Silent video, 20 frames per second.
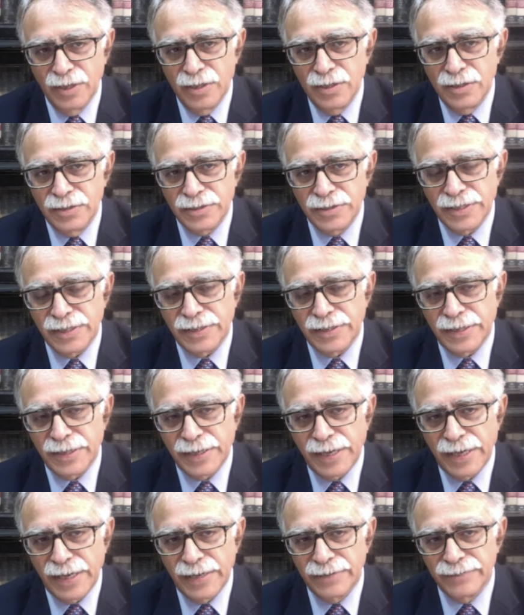See, they
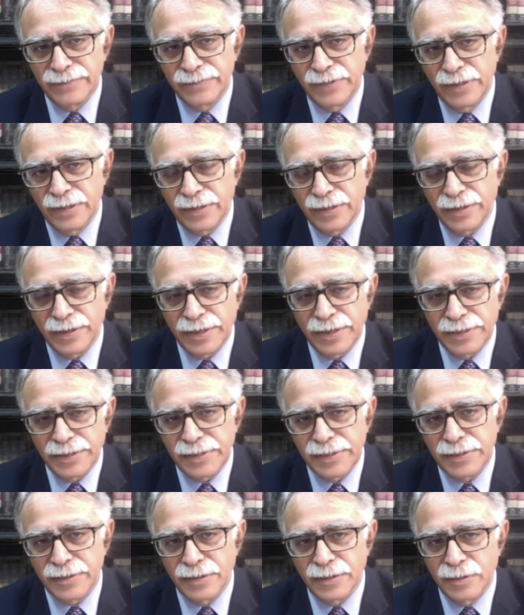have
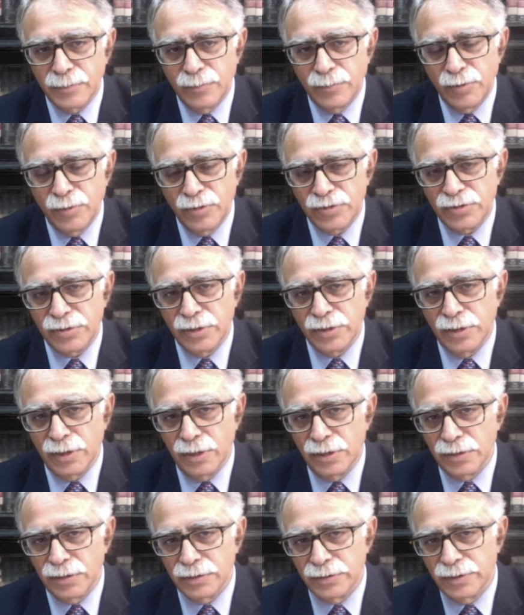created both,
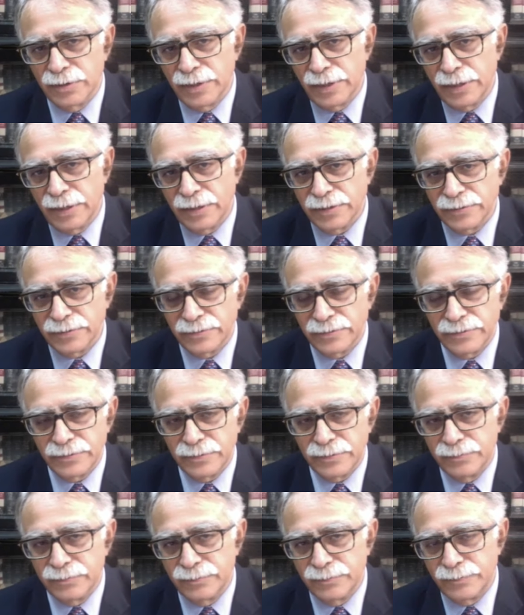there are
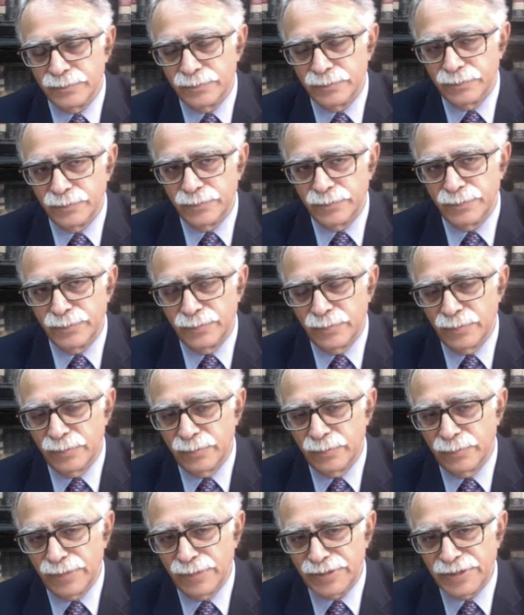
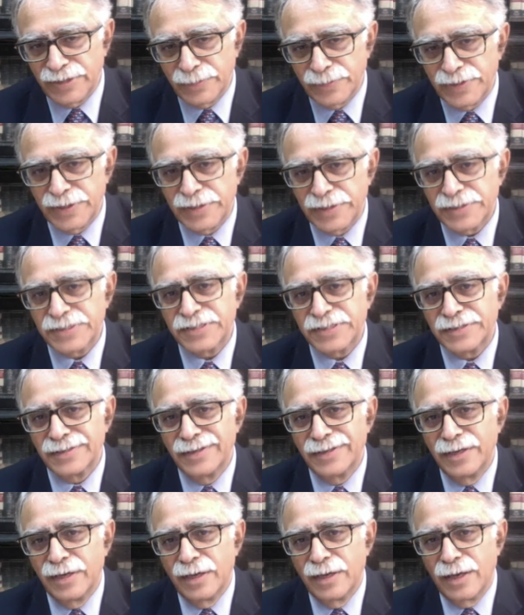Madhya Pradesh
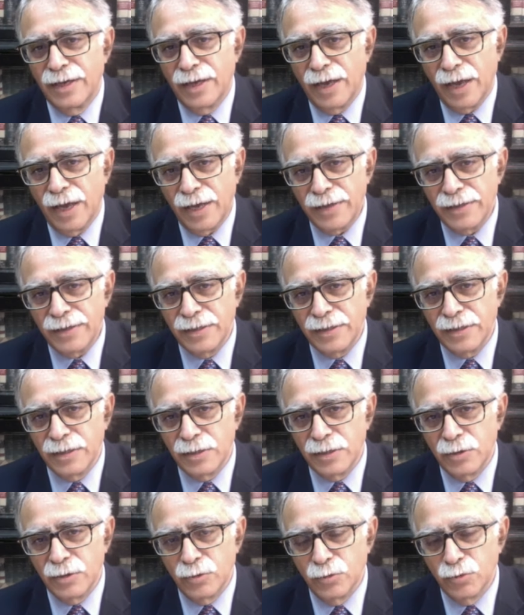and
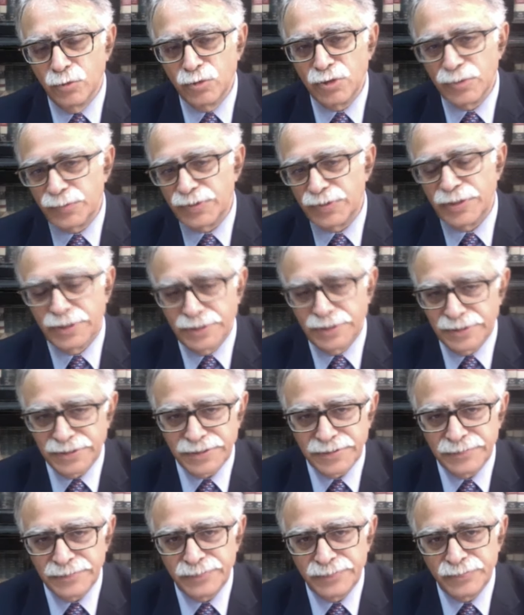Uttar Pradesh.
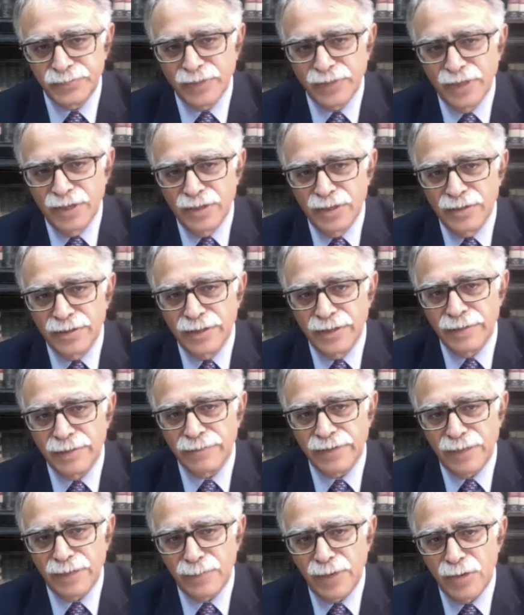They have
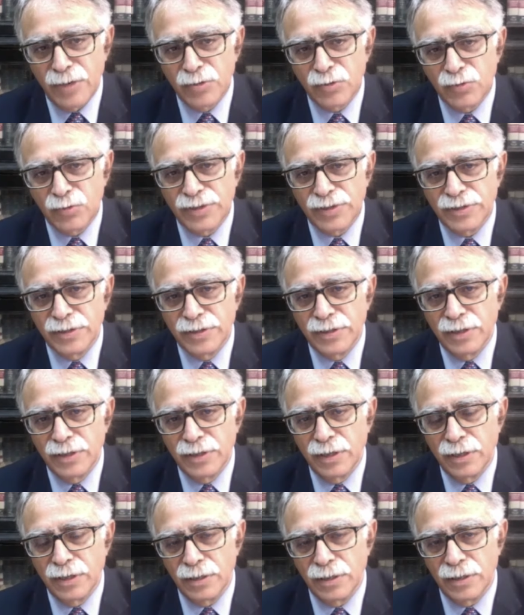come out with
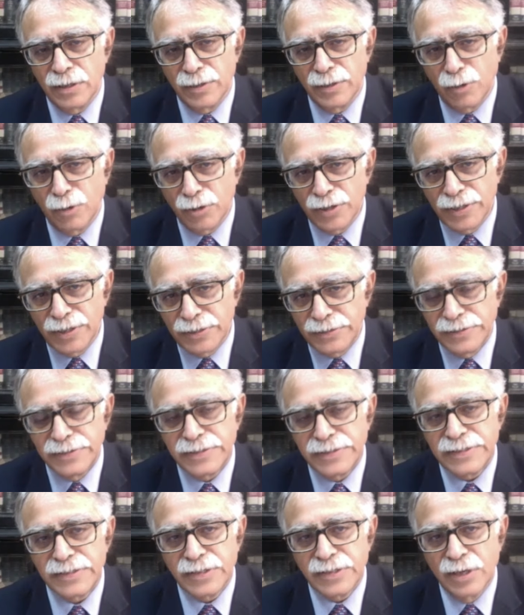an
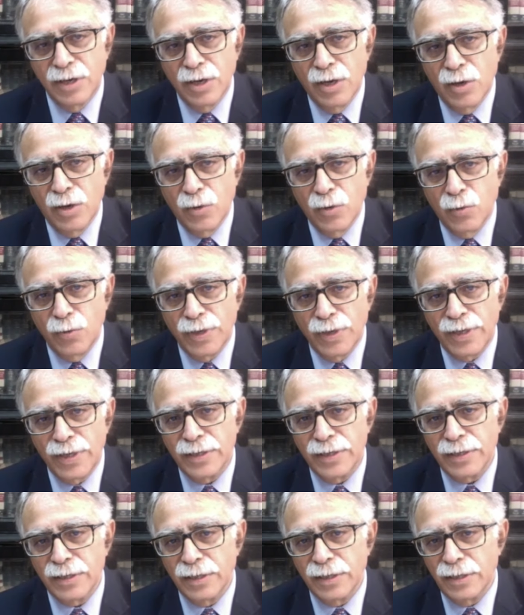ordinance
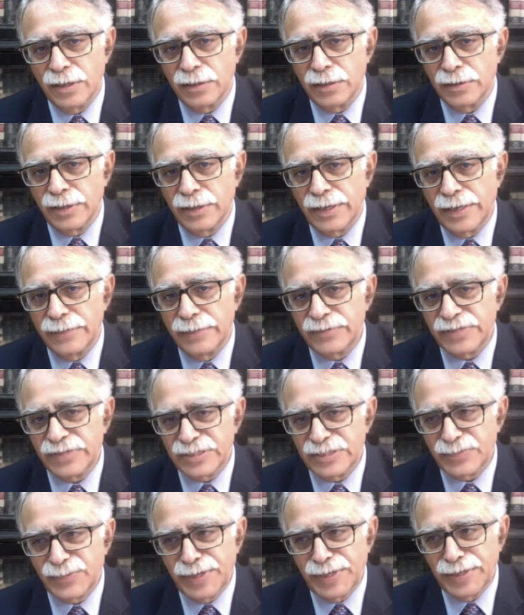where they have
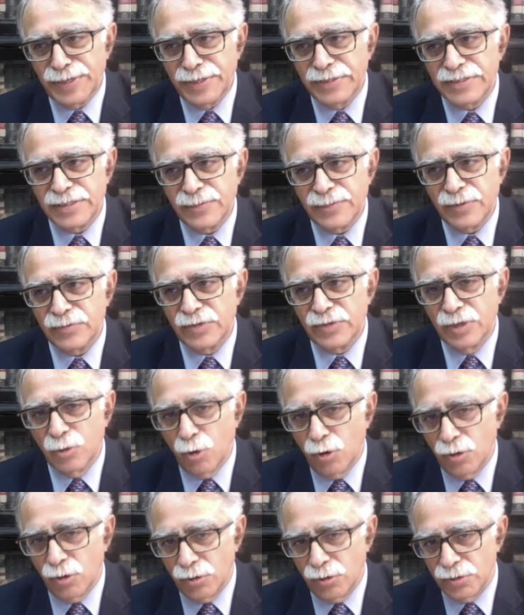suspended some of the
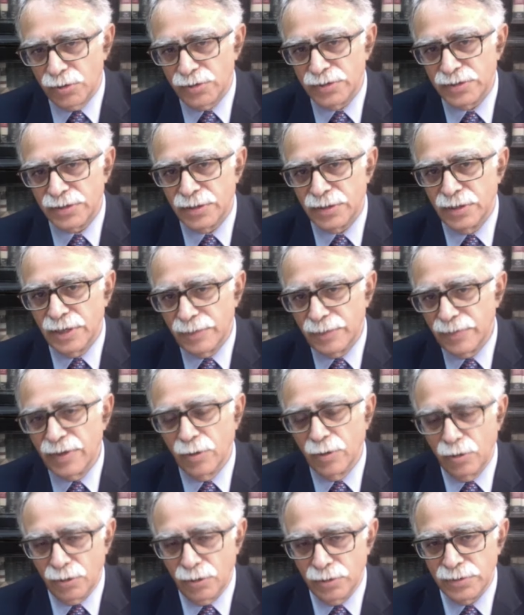laws, labor
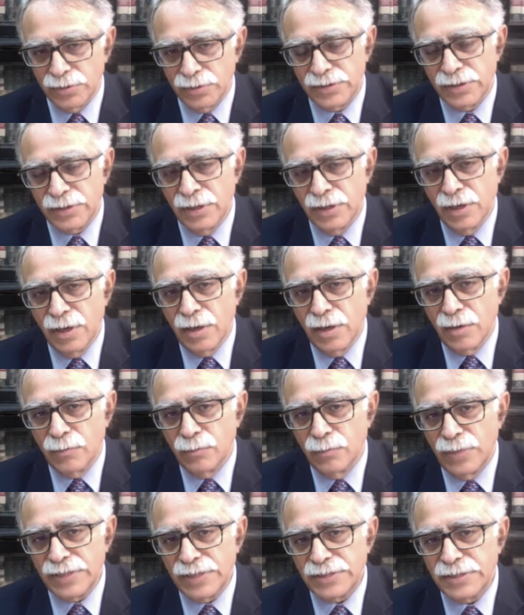laws,
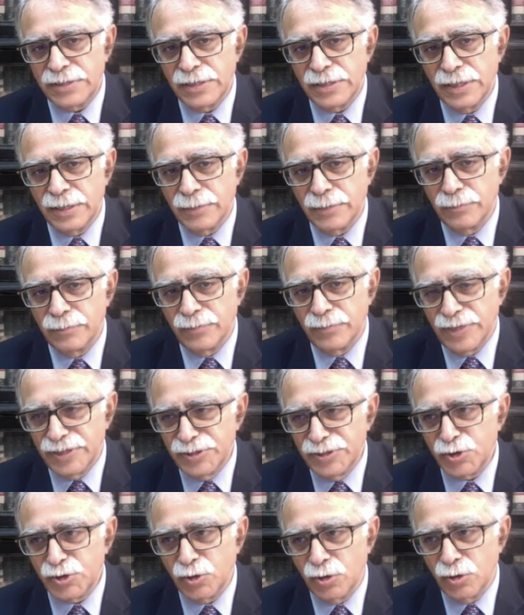but in
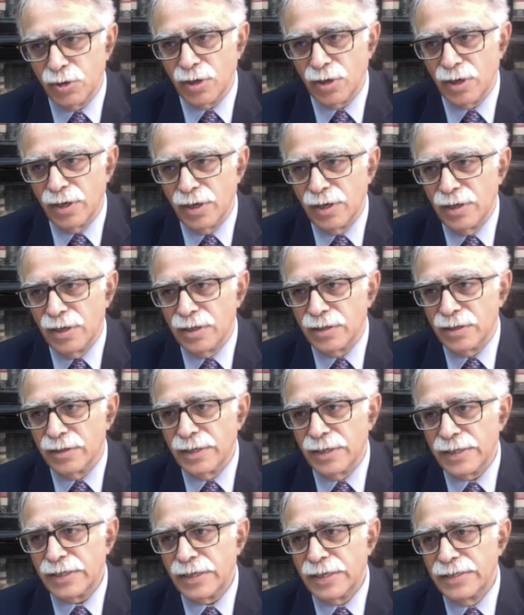short,
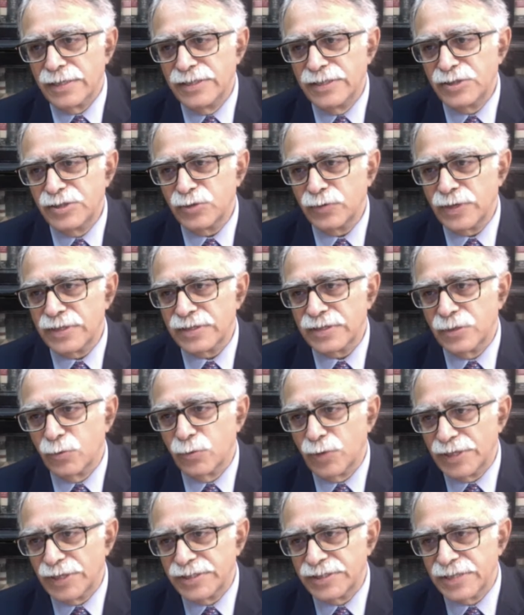that insofar as the
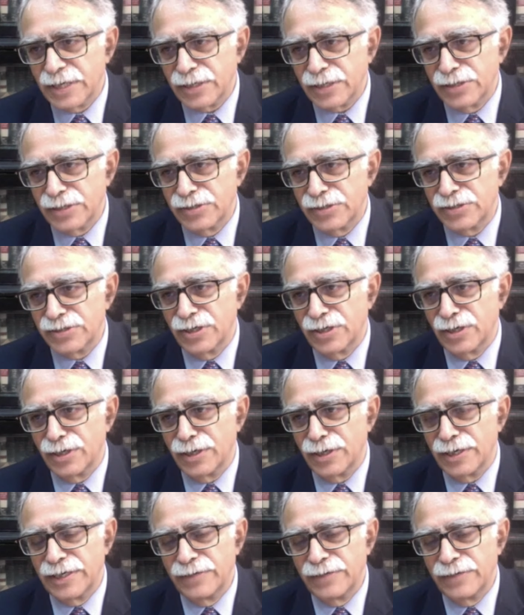wages are concerned,